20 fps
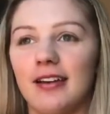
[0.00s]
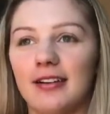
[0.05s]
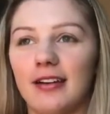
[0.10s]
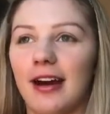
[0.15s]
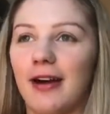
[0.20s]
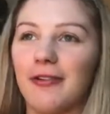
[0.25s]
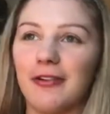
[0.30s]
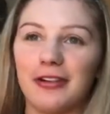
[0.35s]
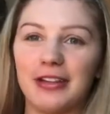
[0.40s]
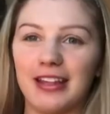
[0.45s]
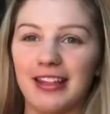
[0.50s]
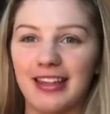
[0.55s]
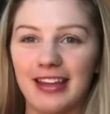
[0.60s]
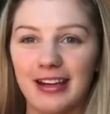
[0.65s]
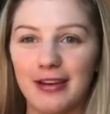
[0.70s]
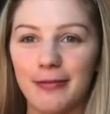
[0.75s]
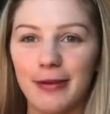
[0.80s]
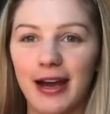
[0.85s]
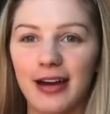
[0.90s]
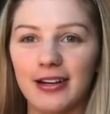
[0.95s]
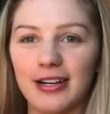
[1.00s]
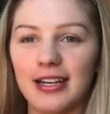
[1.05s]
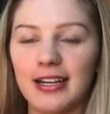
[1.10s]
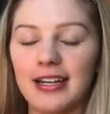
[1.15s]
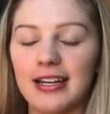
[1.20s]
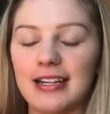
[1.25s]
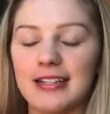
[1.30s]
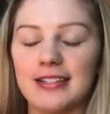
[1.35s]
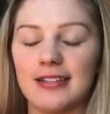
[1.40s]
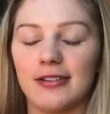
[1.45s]
not really think about
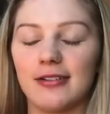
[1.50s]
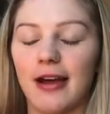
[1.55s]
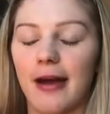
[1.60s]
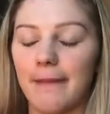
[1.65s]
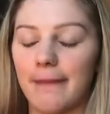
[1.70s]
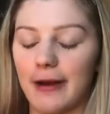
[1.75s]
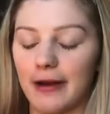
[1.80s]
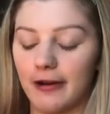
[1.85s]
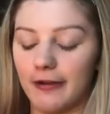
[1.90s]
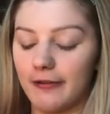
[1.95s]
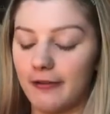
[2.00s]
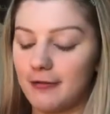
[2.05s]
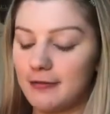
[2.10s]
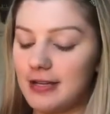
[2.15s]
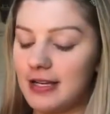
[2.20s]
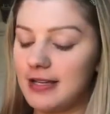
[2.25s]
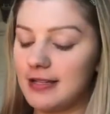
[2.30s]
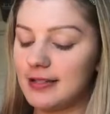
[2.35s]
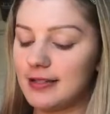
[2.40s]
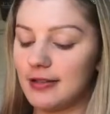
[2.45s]
it, it's a lot better for me.